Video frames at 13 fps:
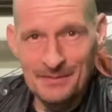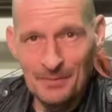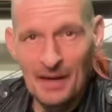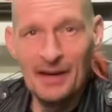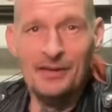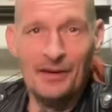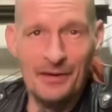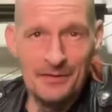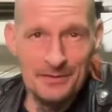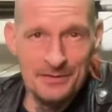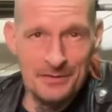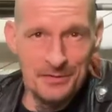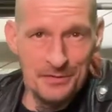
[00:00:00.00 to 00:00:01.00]
My
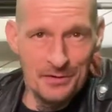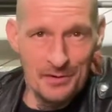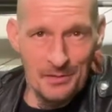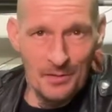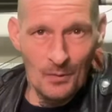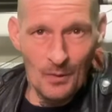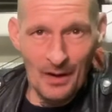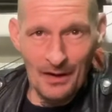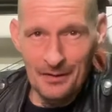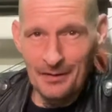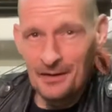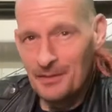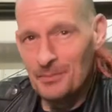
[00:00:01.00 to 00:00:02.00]
daughter's a journeyman
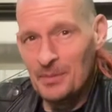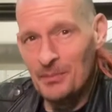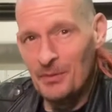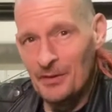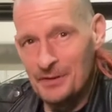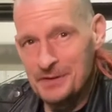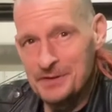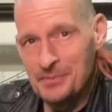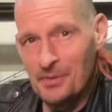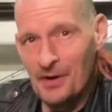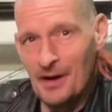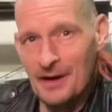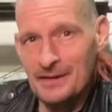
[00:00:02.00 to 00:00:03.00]
welder and people are
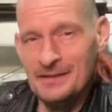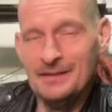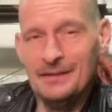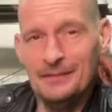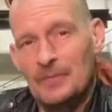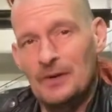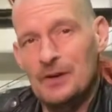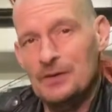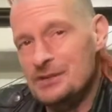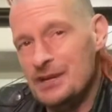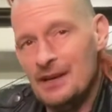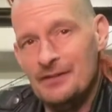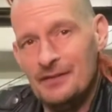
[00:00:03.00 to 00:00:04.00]
surprised. Your
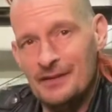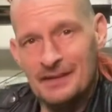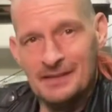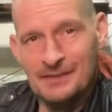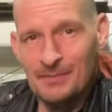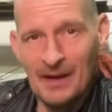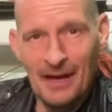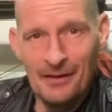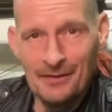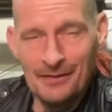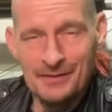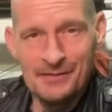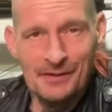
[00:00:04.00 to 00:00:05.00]
gender doesn't matter
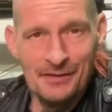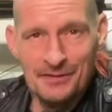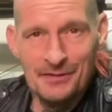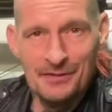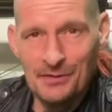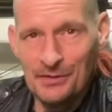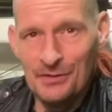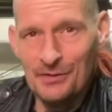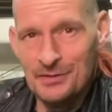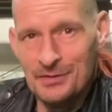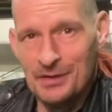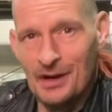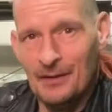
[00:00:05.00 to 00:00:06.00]
as long as you can do the
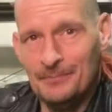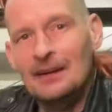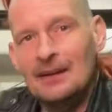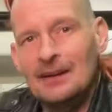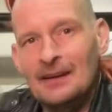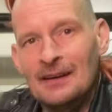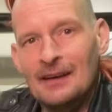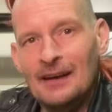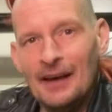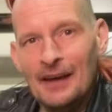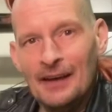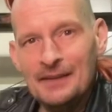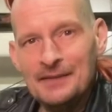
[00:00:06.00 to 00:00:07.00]
job.
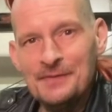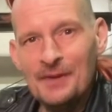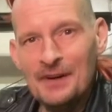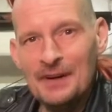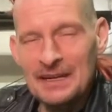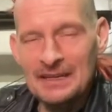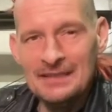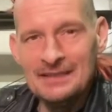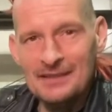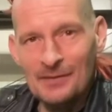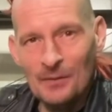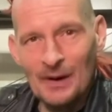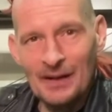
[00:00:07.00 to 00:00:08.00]
As far as the
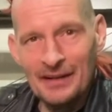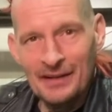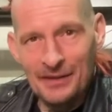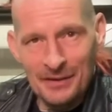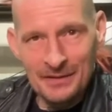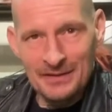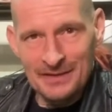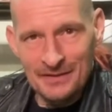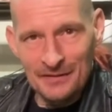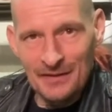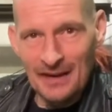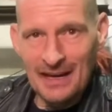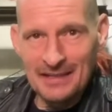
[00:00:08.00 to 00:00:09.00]
welding goes in
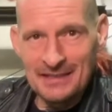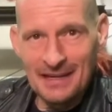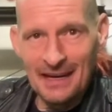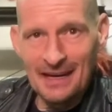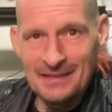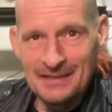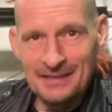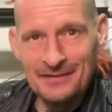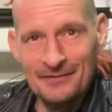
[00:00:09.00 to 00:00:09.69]
Flashdance,